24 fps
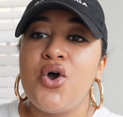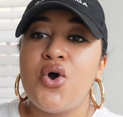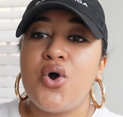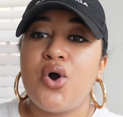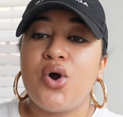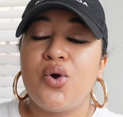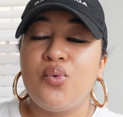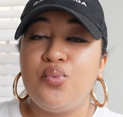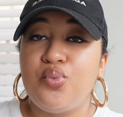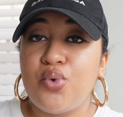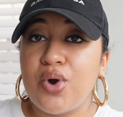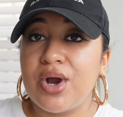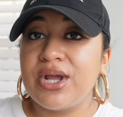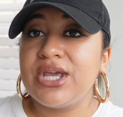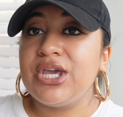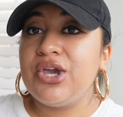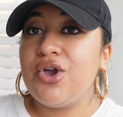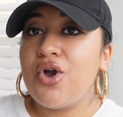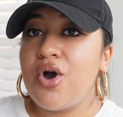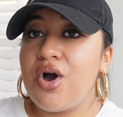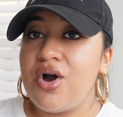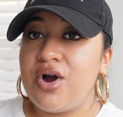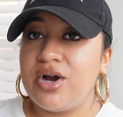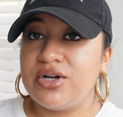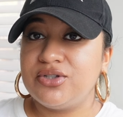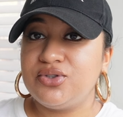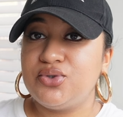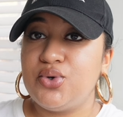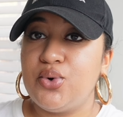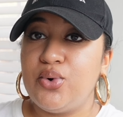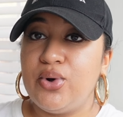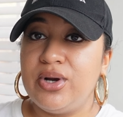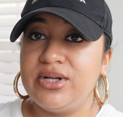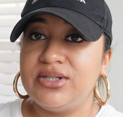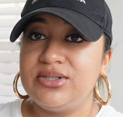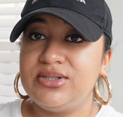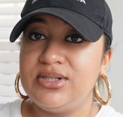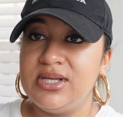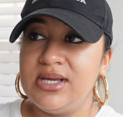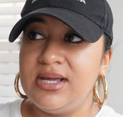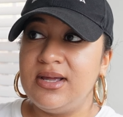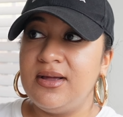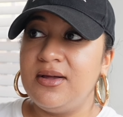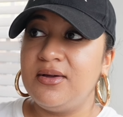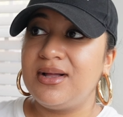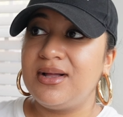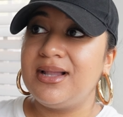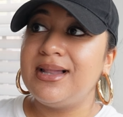or working hard towards
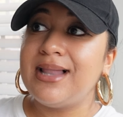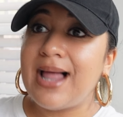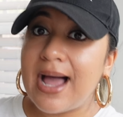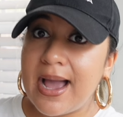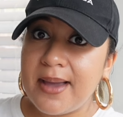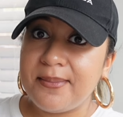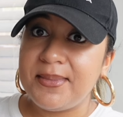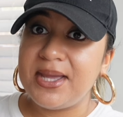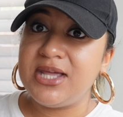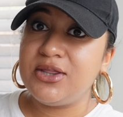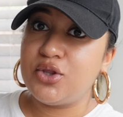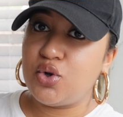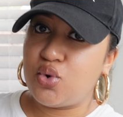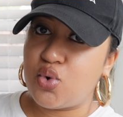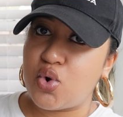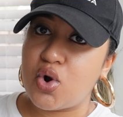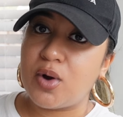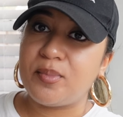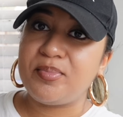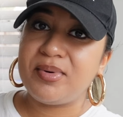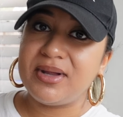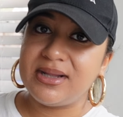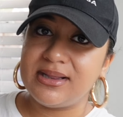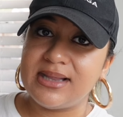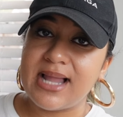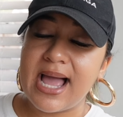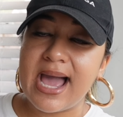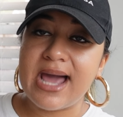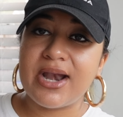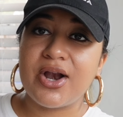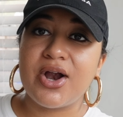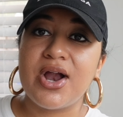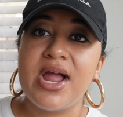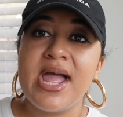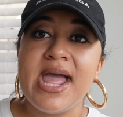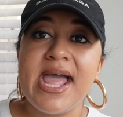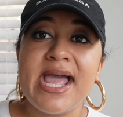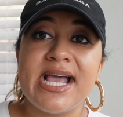climbing the corporate ladder,